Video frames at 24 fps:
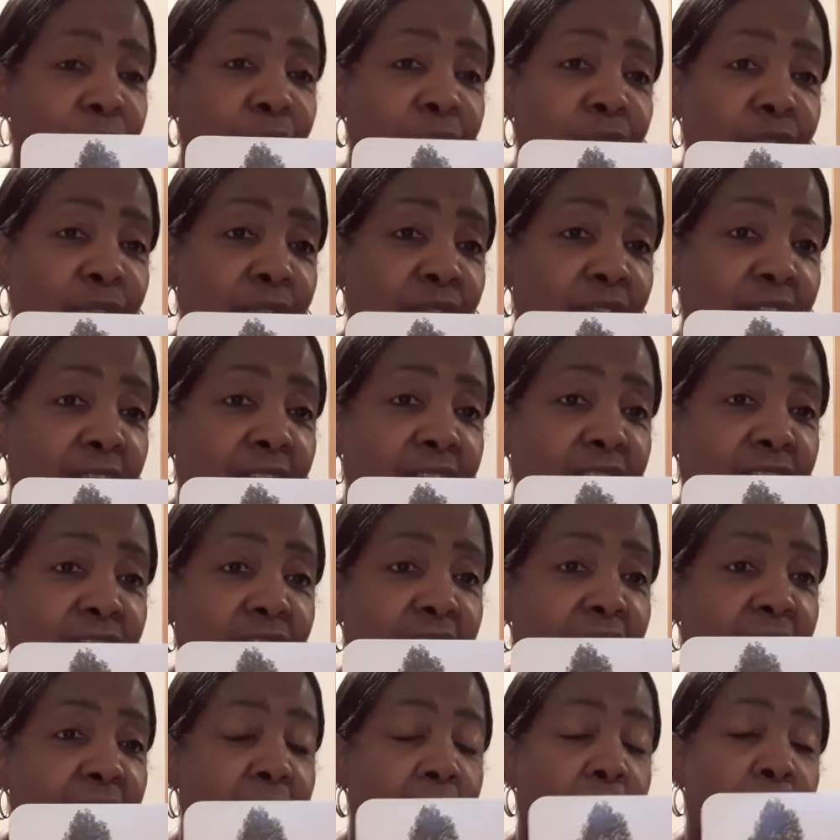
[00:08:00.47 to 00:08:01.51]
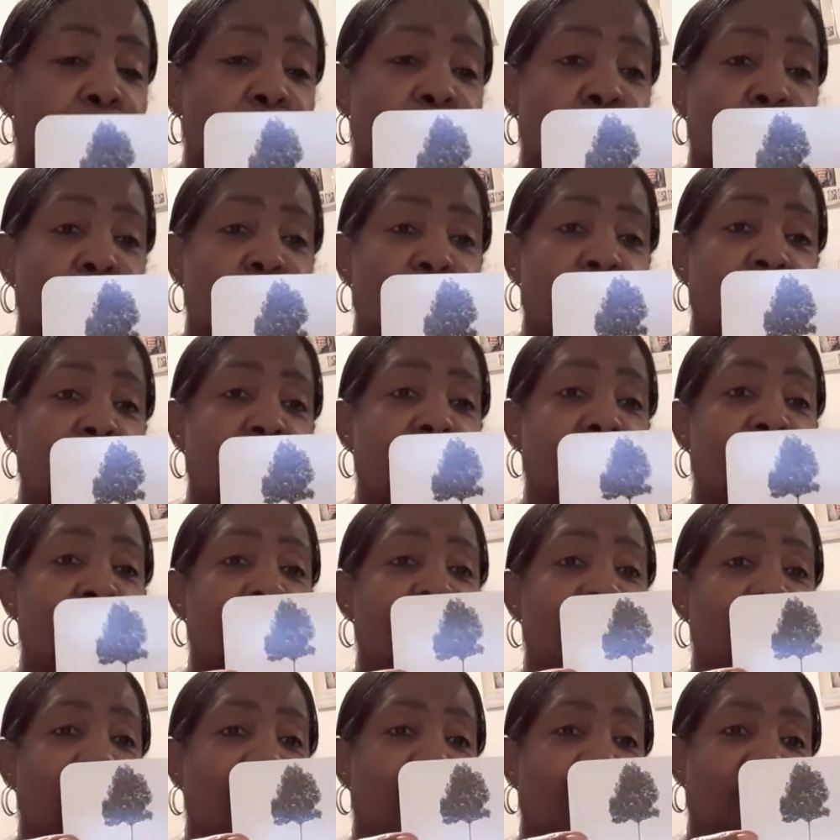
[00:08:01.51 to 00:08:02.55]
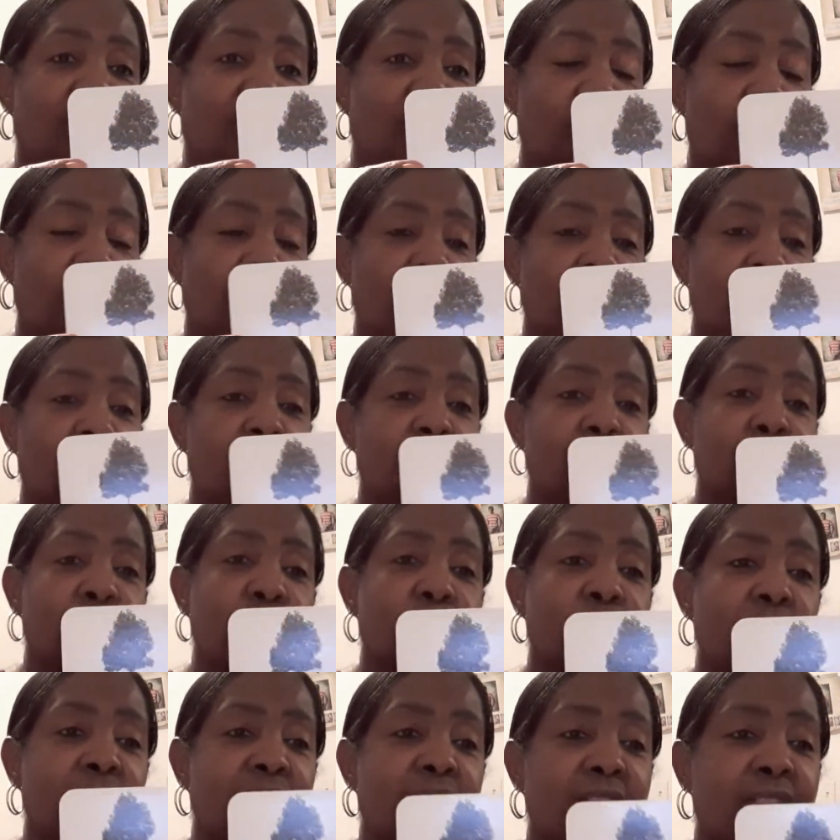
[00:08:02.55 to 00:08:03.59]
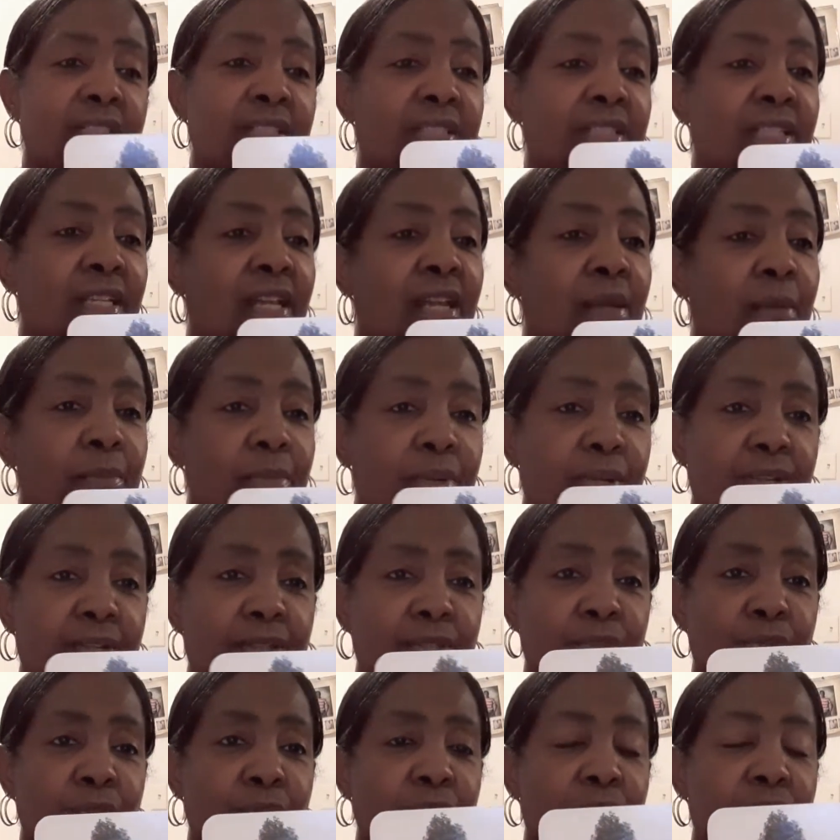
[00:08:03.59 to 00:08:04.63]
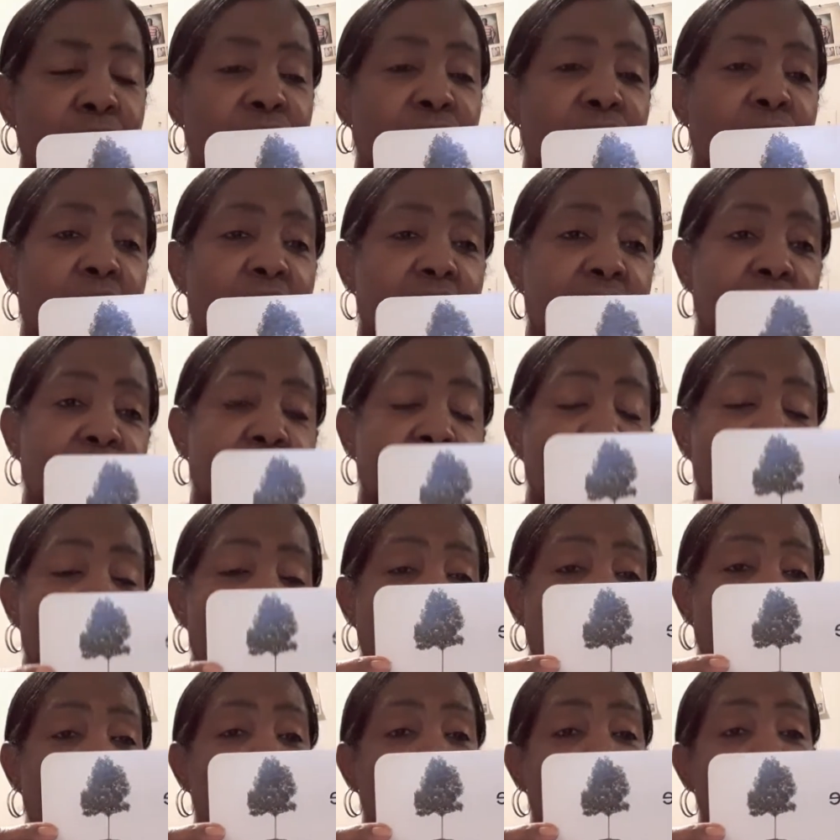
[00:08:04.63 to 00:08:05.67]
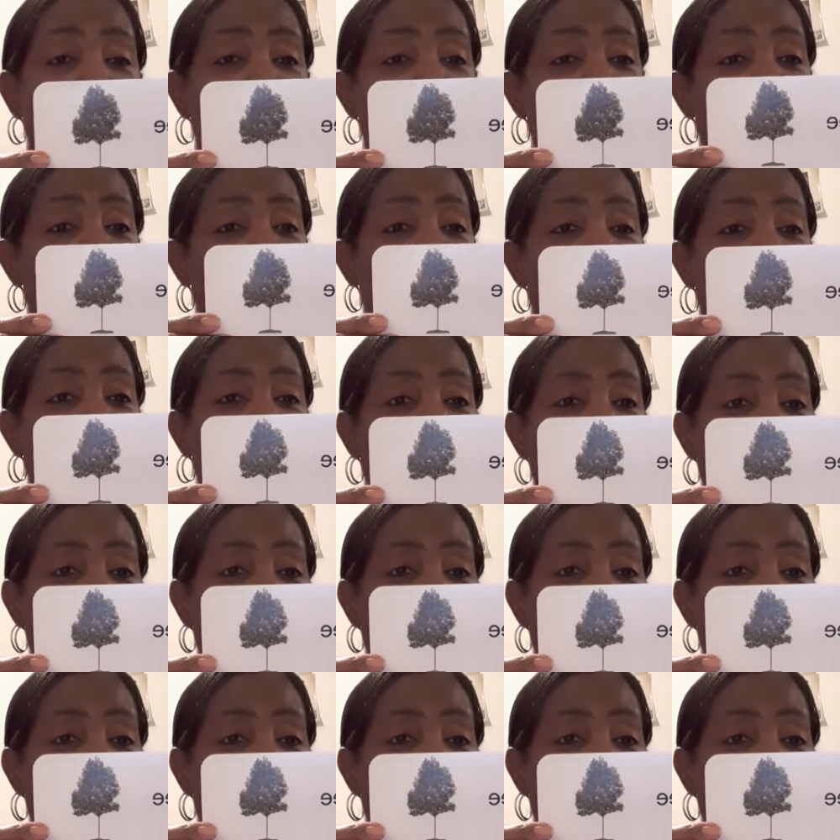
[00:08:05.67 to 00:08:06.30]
you got your apple trees, you got your plum trees, pear trees. You got different types of trees on the